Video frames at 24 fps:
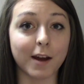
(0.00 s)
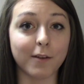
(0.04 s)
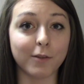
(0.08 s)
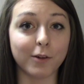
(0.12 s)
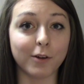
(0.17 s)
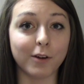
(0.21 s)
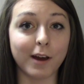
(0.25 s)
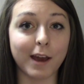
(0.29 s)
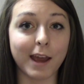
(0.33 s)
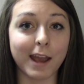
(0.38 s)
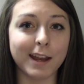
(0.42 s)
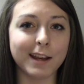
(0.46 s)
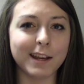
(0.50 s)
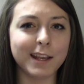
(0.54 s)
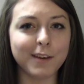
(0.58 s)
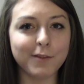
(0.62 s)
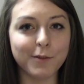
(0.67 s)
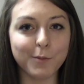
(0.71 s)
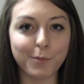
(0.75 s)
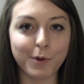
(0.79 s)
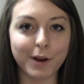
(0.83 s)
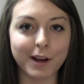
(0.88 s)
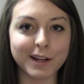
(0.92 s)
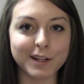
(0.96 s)
novel and
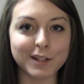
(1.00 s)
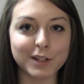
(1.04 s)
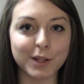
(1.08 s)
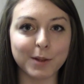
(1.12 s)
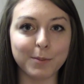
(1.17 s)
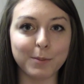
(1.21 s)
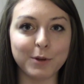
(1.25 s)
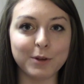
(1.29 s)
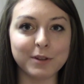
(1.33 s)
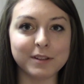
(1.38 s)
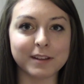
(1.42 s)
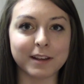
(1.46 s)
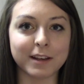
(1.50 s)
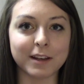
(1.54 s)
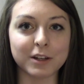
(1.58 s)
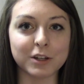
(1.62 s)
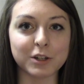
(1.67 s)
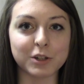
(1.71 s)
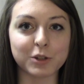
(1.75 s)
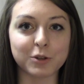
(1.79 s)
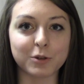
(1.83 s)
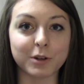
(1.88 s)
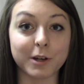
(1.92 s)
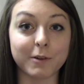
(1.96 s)
even break into the music
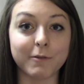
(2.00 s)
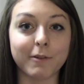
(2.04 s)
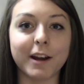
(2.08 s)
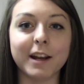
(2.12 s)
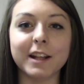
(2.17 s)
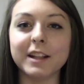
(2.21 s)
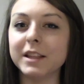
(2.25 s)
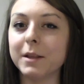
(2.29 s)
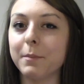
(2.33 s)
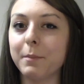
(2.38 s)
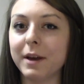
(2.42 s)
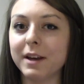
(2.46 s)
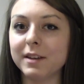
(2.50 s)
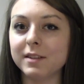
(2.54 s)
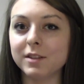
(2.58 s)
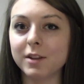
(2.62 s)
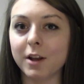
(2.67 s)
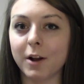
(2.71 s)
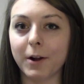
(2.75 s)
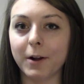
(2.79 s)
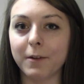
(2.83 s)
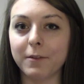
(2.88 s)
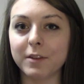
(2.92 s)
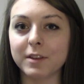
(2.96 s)
industry, writing the best
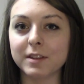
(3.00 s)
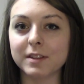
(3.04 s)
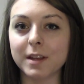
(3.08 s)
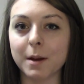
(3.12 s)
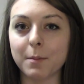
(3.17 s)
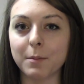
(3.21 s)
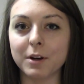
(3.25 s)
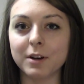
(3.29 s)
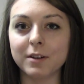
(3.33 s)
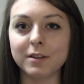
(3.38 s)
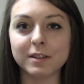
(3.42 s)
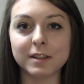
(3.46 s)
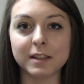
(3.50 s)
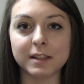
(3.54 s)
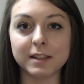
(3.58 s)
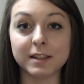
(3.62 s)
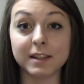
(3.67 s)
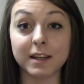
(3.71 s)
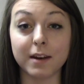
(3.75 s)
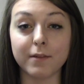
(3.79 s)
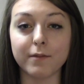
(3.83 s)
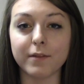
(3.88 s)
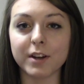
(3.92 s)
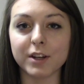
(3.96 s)
song of the summer since
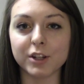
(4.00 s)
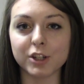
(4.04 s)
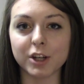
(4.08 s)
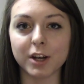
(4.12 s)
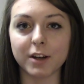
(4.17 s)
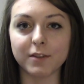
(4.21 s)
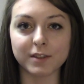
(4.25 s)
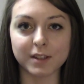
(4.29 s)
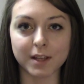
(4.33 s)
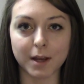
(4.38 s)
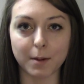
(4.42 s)
the invention of